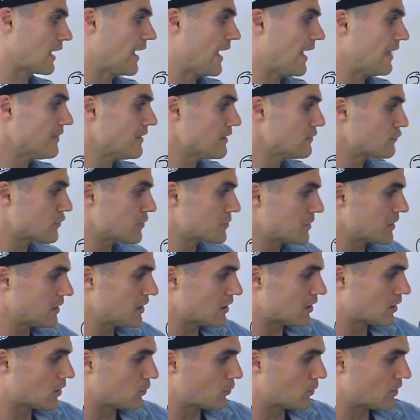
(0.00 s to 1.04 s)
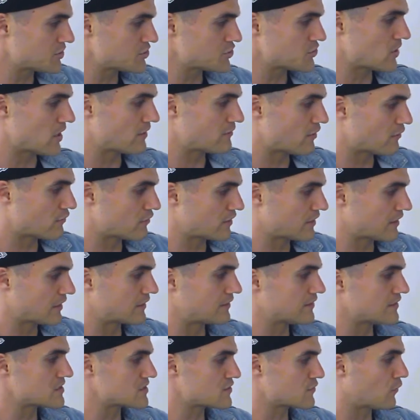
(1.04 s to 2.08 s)
And then from here, once you have everything
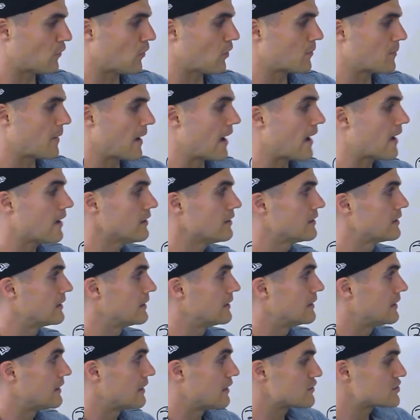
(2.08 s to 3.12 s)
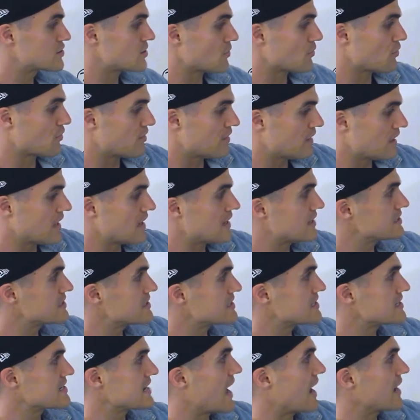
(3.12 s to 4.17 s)
in this format, so this
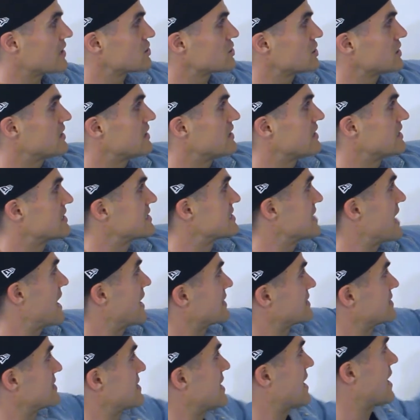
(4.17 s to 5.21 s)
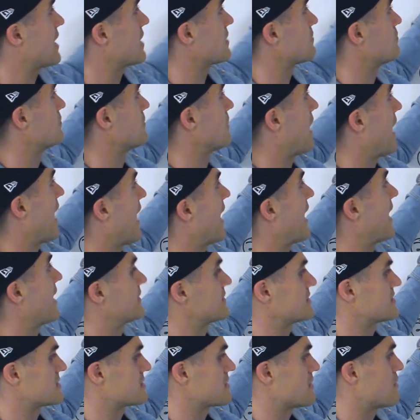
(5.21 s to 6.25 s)
is actually the exact same
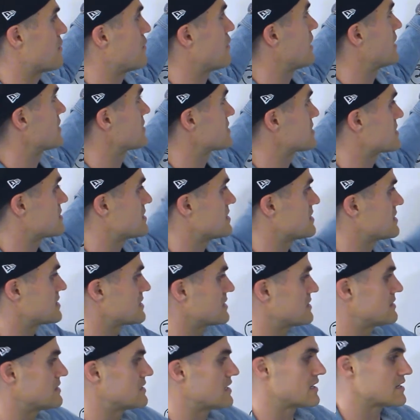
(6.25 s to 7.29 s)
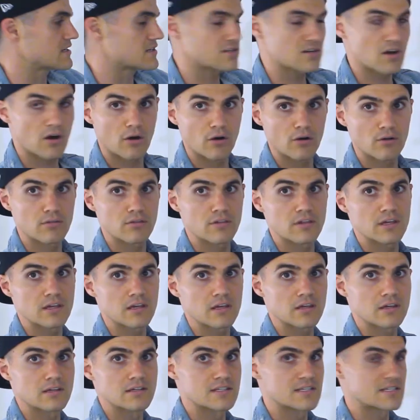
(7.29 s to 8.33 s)
as this. This and this are
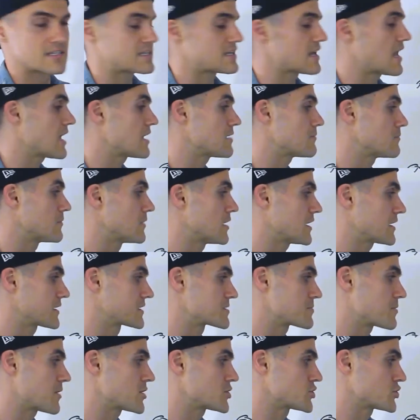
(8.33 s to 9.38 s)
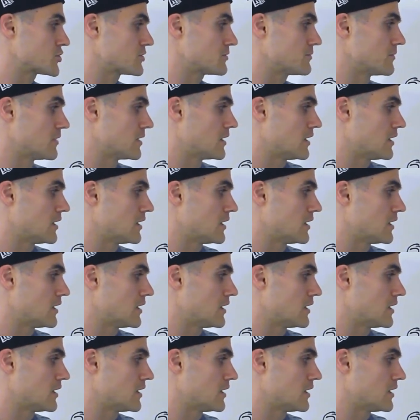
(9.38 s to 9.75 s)
the same expression.